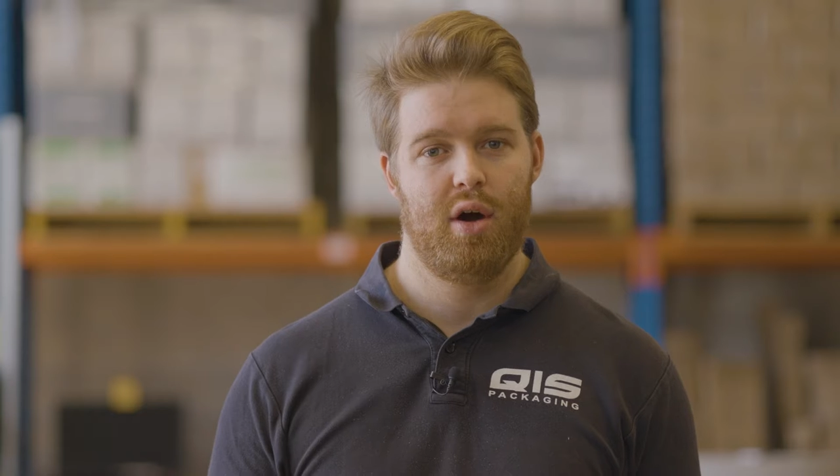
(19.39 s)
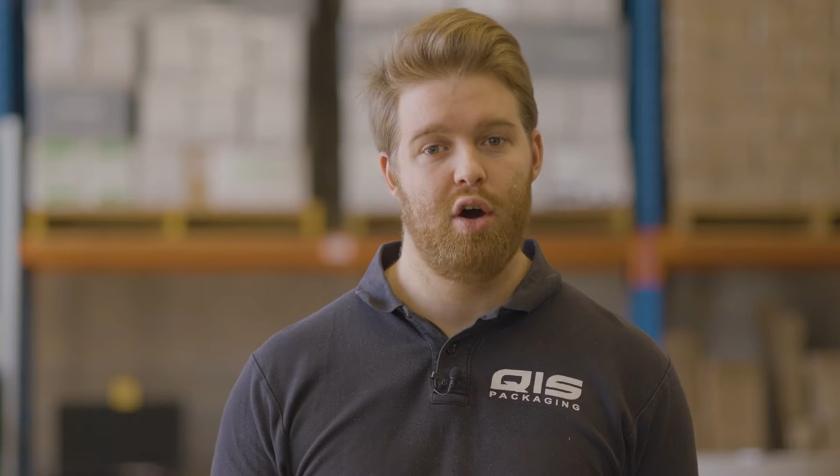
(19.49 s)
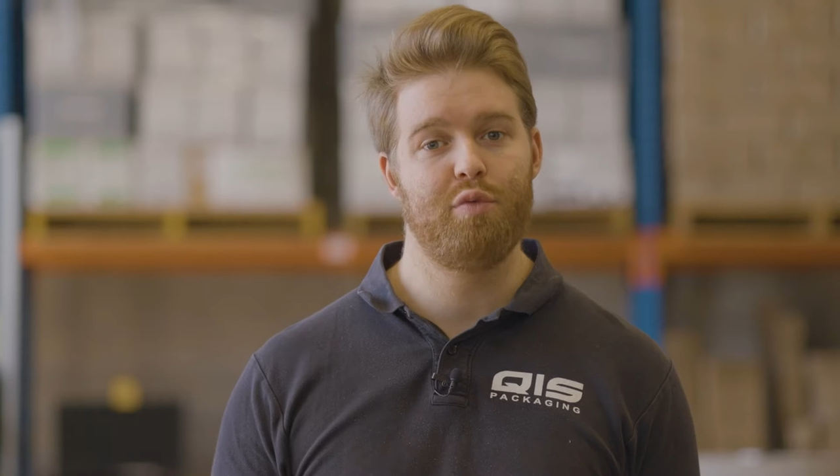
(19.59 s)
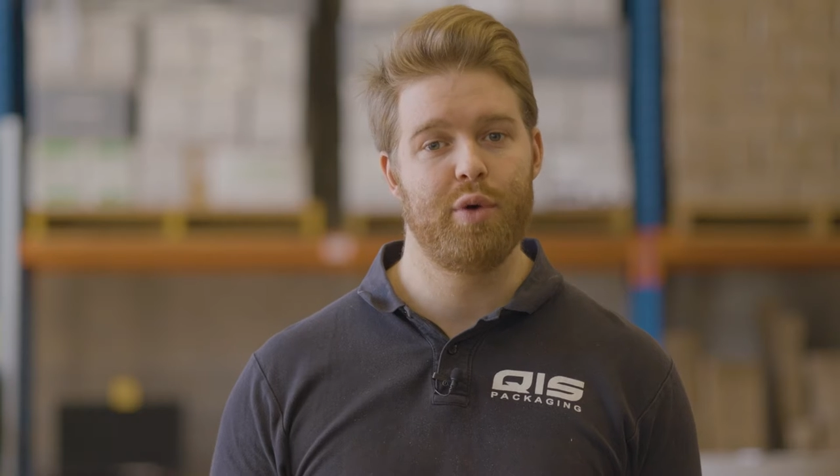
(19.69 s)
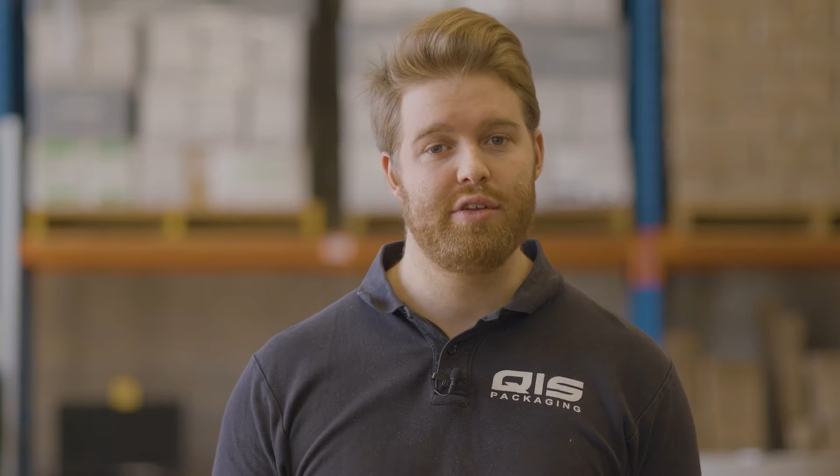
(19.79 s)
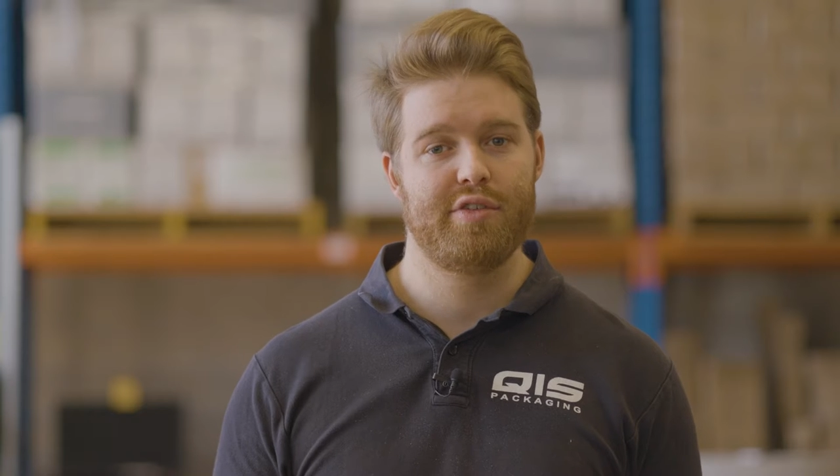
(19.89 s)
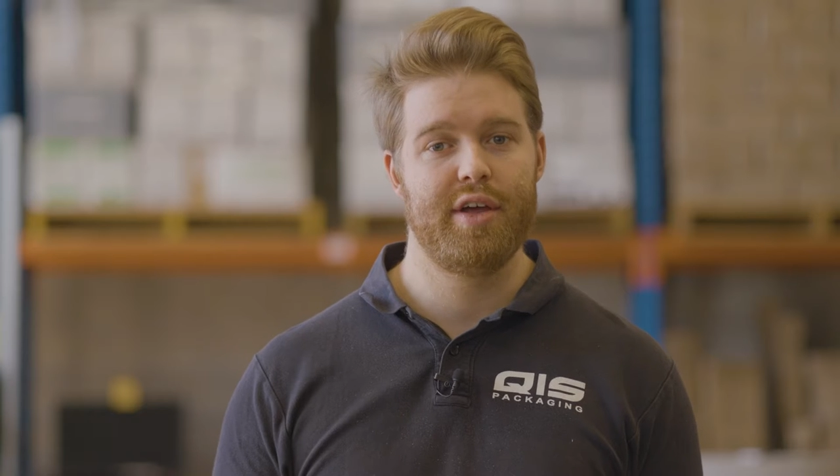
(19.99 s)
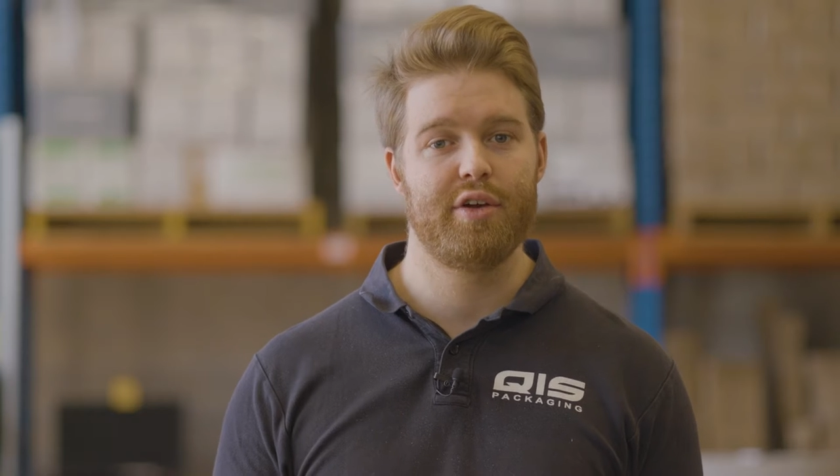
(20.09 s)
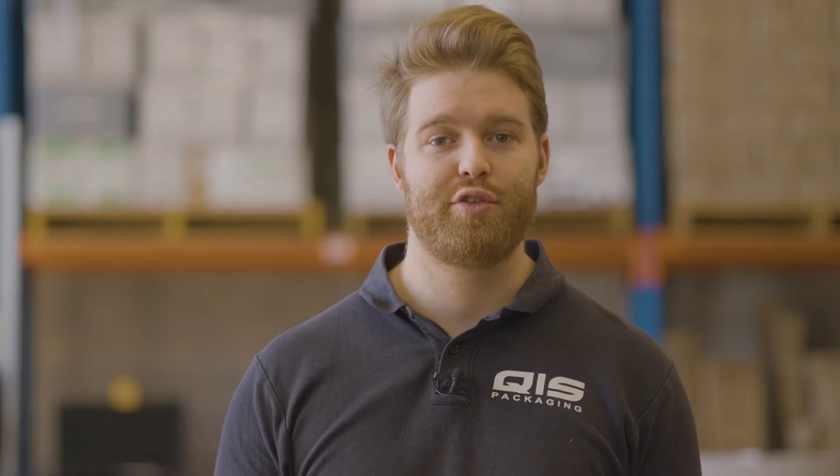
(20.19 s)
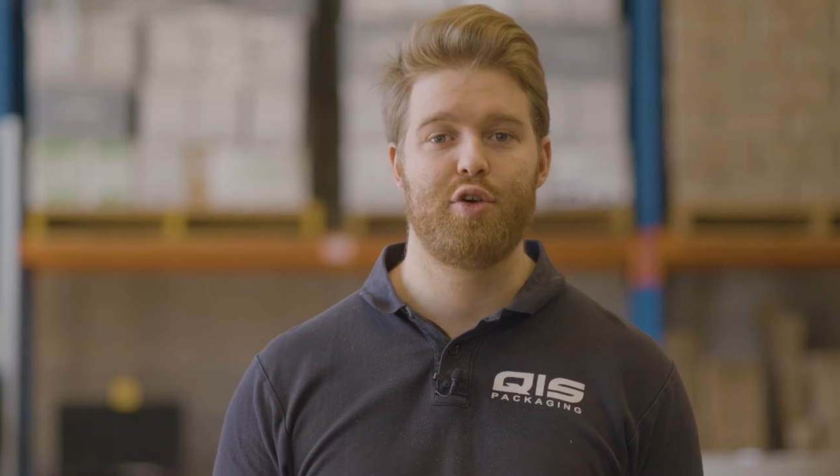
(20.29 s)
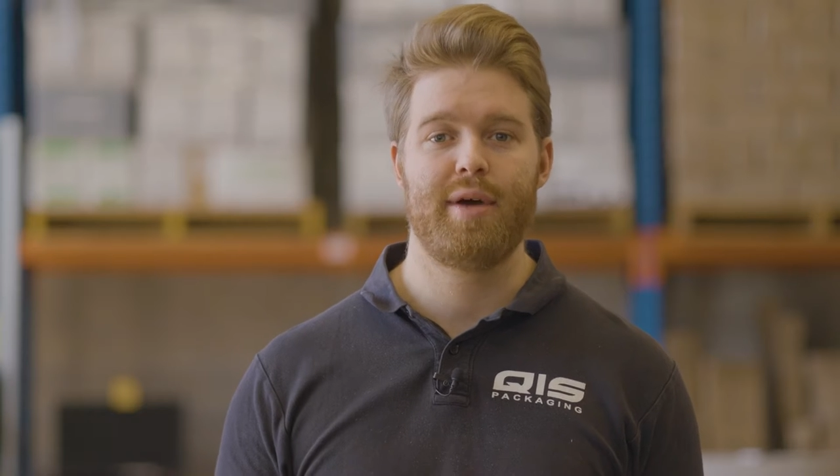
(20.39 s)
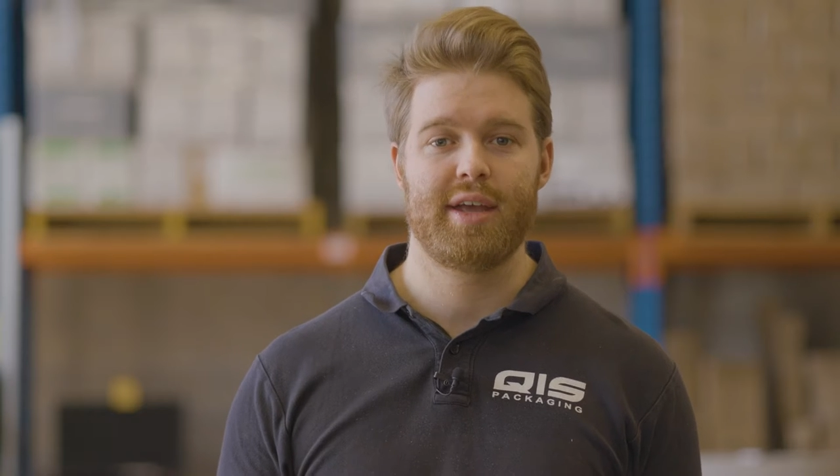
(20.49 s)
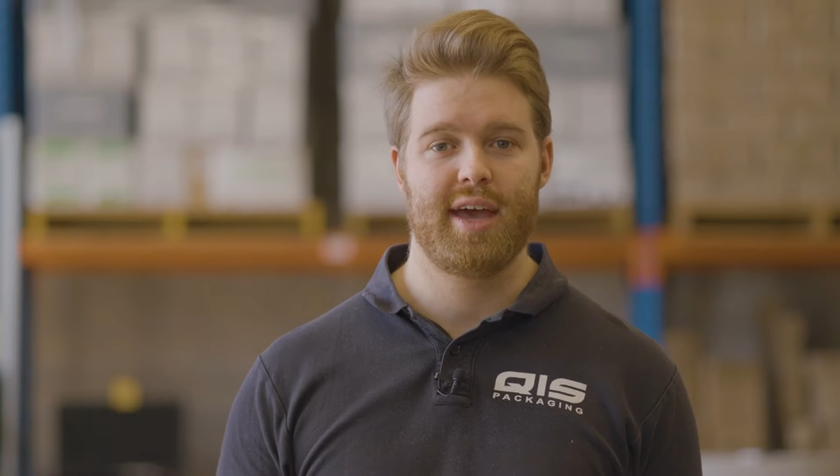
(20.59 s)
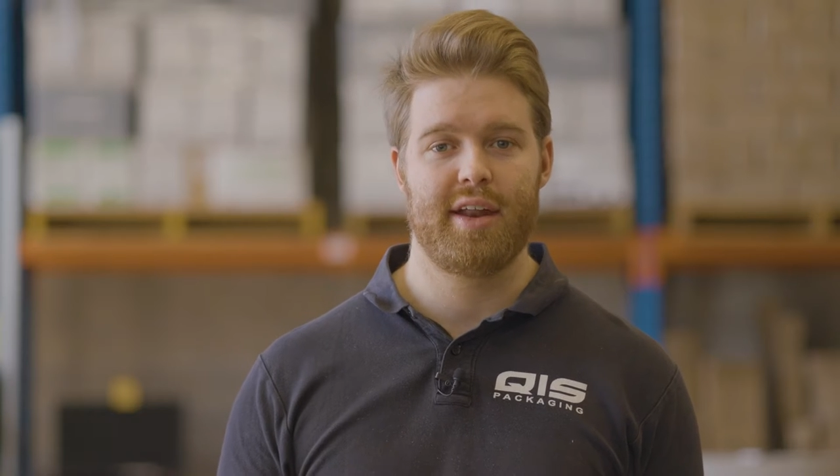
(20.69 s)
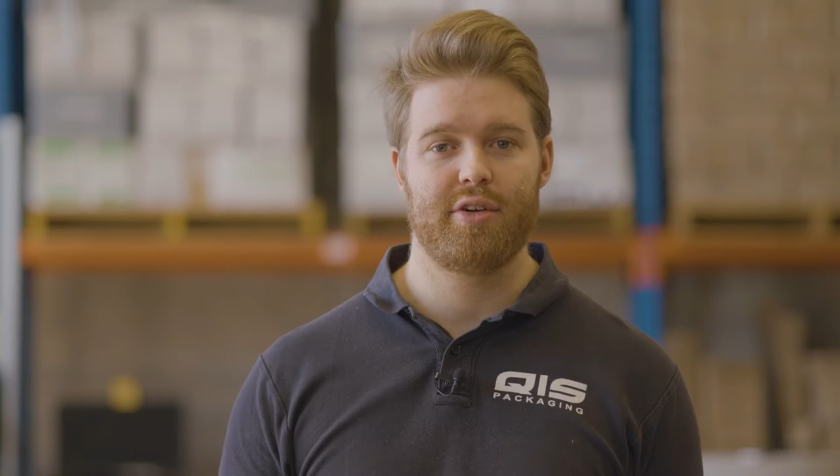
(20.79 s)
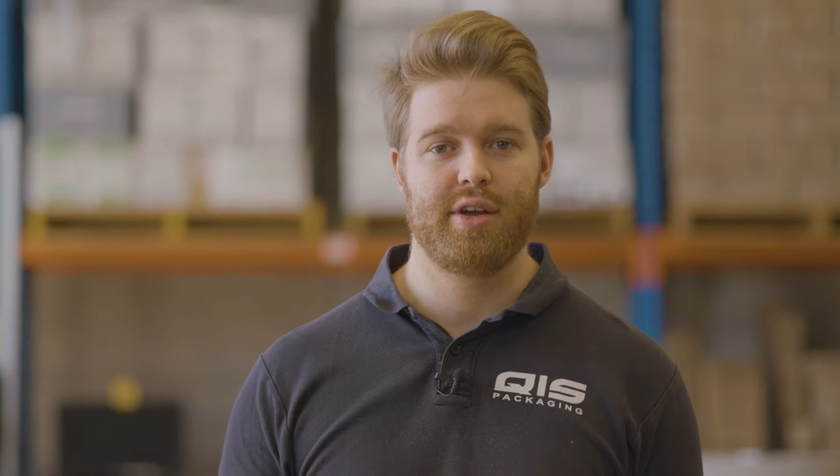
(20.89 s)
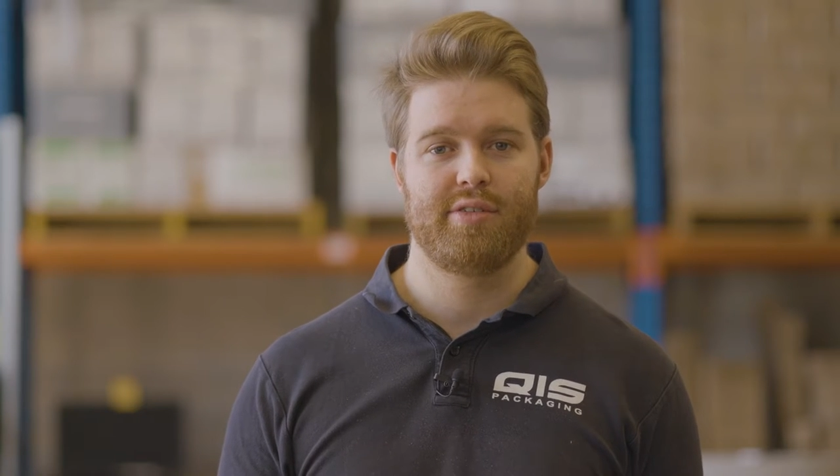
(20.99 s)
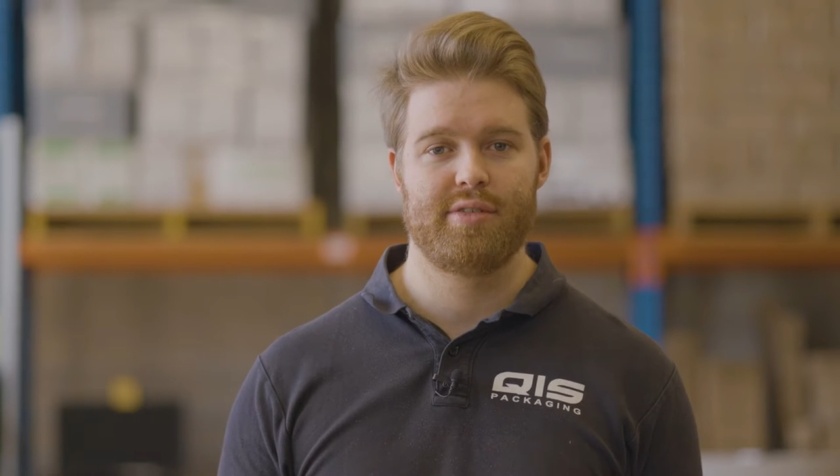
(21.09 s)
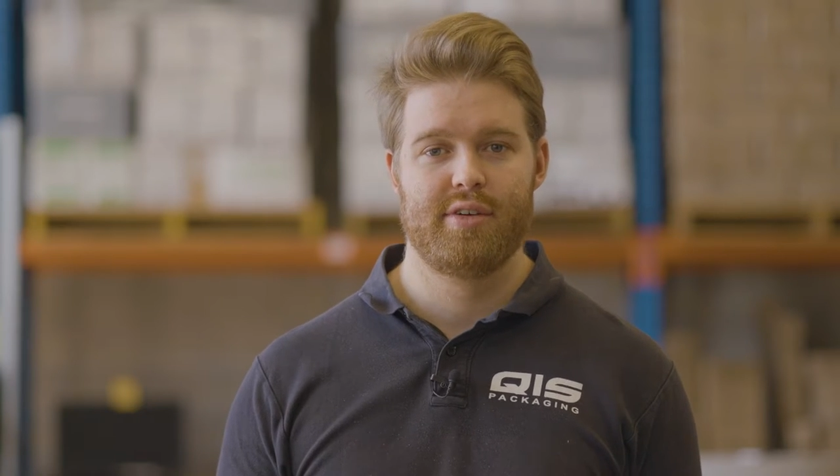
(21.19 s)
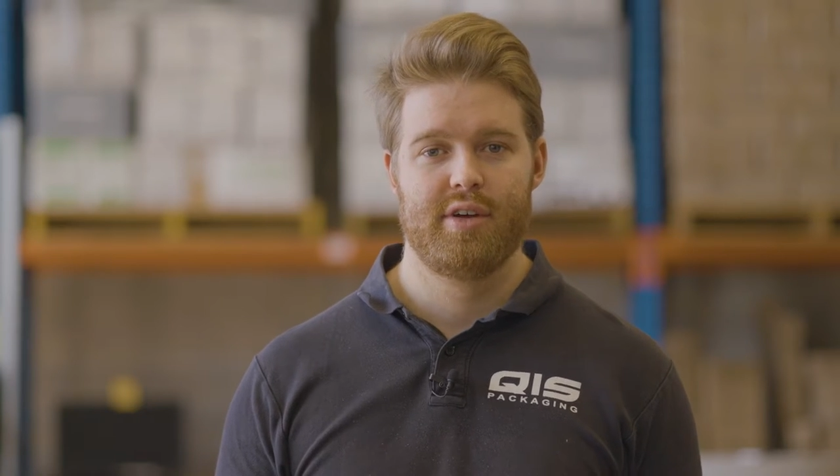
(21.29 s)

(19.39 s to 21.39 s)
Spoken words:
of which there are two main categories,